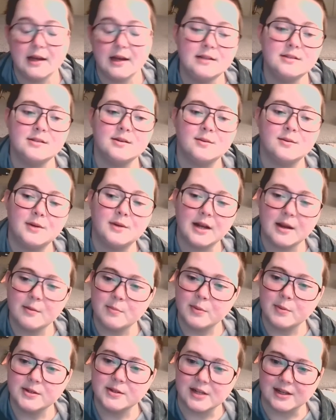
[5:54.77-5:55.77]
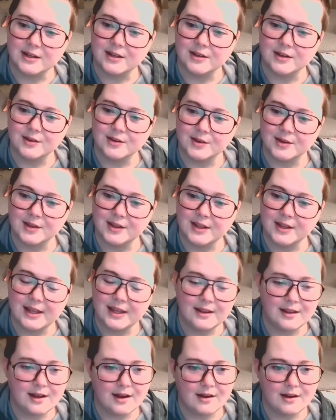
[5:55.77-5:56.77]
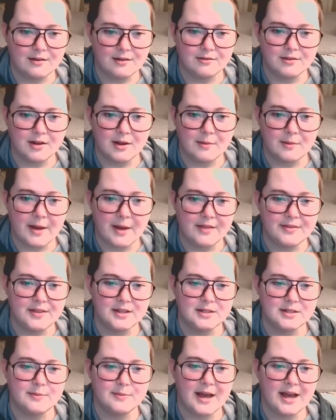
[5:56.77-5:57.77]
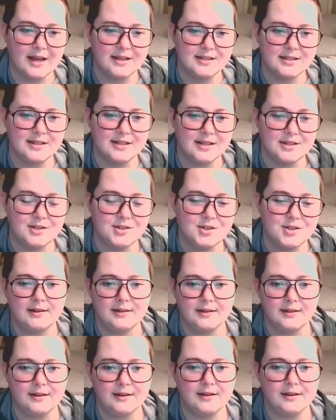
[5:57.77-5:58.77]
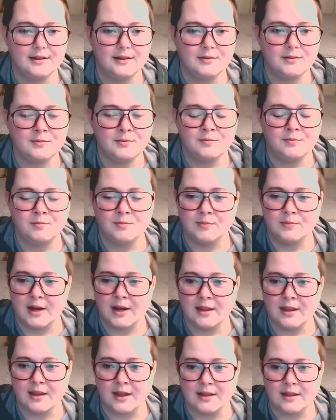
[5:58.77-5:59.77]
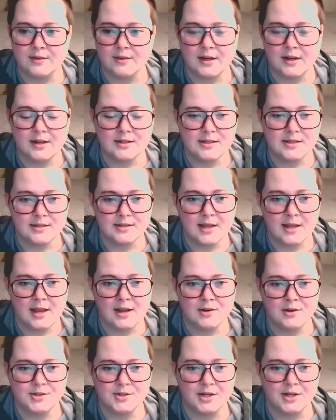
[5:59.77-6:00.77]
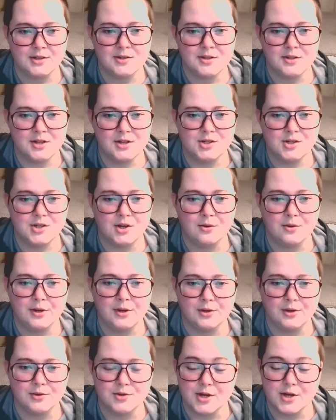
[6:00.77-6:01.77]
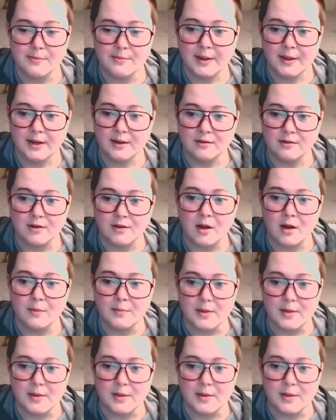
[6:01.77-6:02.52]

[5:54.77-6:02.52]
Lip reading: And so what I particularly love about this passage, I like that it says, let your gentleness show in your treatment of all